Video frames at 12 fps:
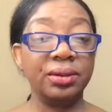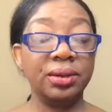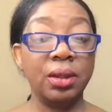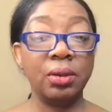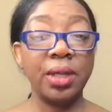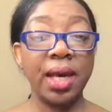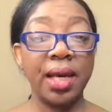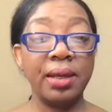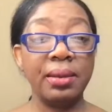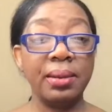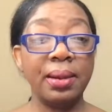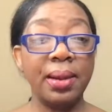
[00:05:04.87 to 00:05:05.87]

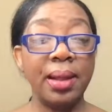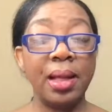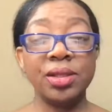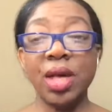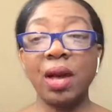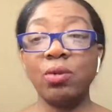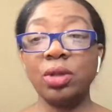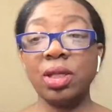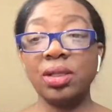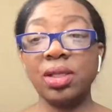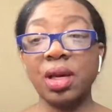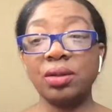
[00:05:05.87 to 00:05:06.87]
okay? So I
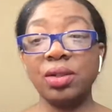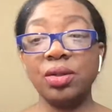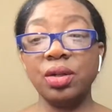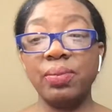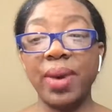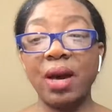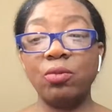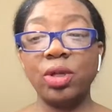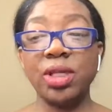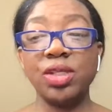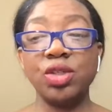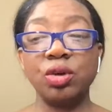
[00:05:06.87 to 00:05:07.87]
want to talk to you about
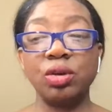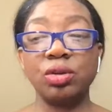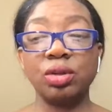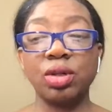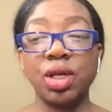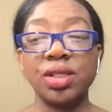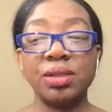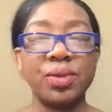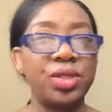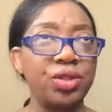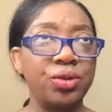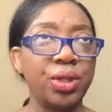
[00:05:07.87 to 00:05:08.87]
what is your
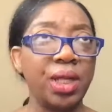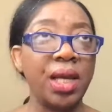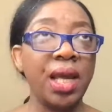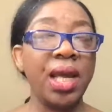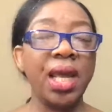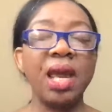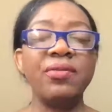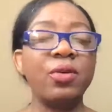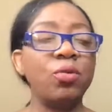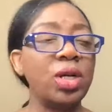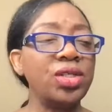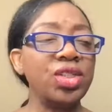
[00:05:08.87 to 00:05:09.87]
customer's journey.
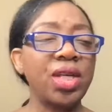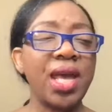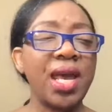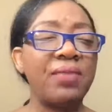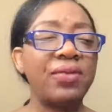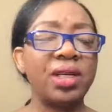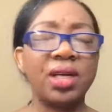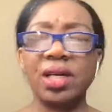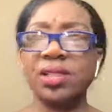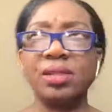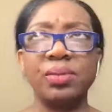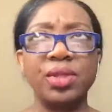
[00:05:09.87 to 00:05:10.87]
Everyone should have a
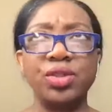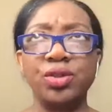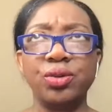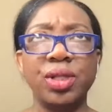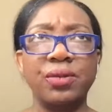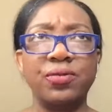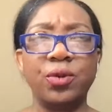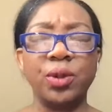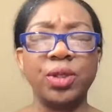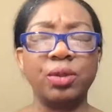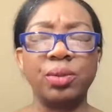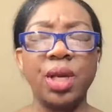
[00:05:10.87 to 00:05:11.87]
customer journey for
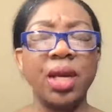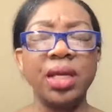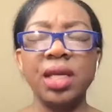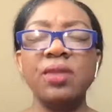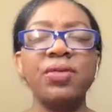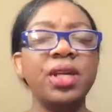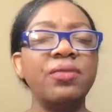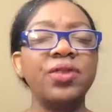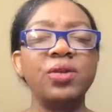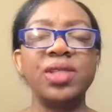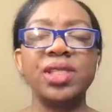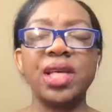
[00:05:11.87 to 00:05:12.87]
your, even if
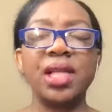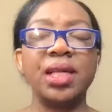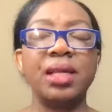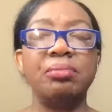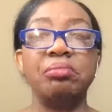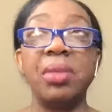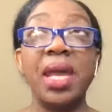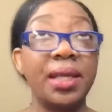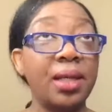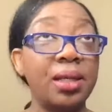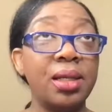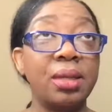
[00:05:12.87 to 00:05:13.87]
you selling
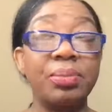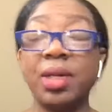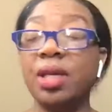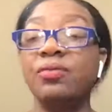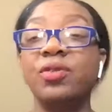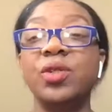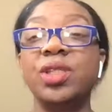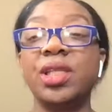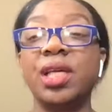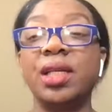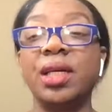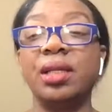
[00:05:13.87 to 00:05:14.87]
makeup, if you
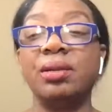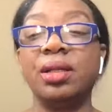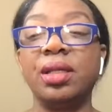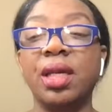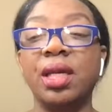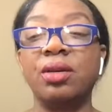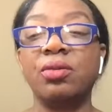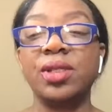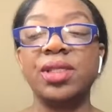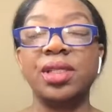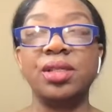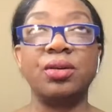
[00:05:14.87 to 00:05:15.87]
selling
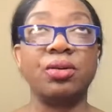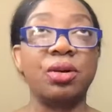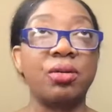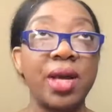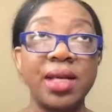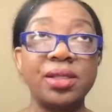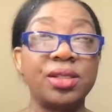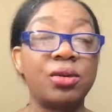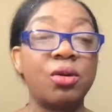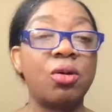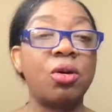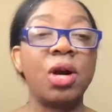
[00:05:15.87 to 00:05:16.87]
increasing your credit
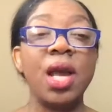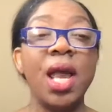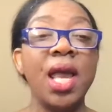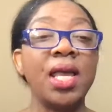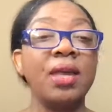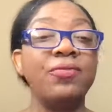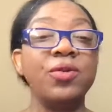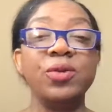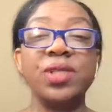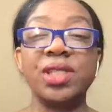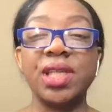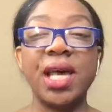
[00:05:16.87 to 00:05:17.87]
score, if you
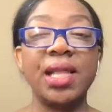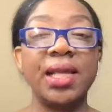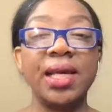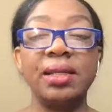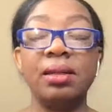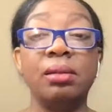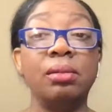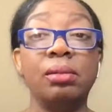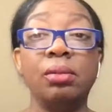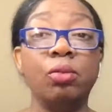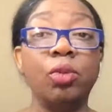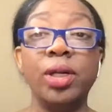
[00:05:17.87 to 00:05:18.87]
selling
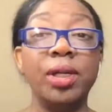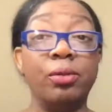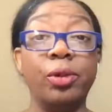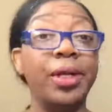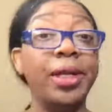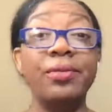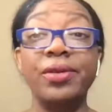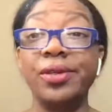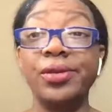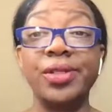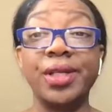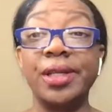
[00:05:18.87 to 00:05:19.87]
whatever
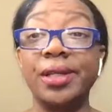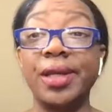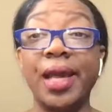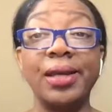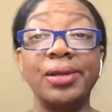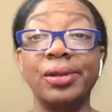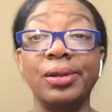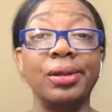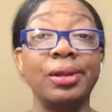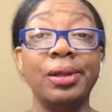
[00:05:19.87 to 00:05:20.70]
you selling actually.